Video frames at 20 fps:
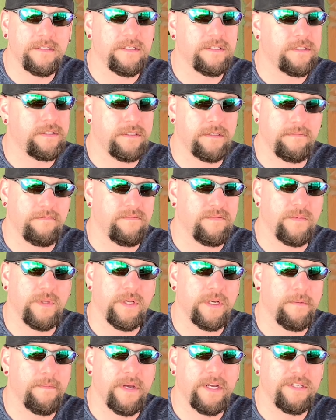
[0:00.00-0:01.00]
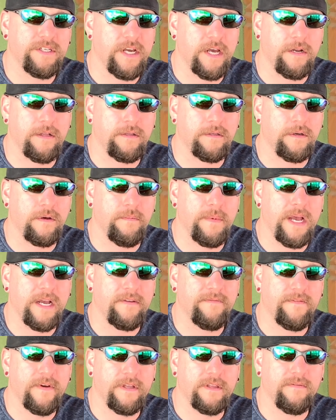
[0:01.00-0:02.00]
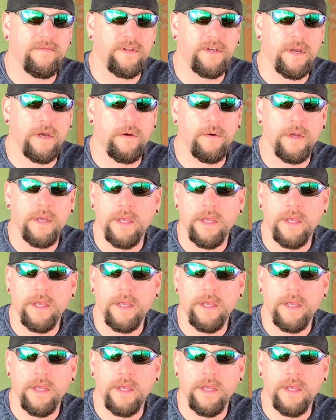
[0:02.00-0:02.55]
Just look at my channel and go back and find the video.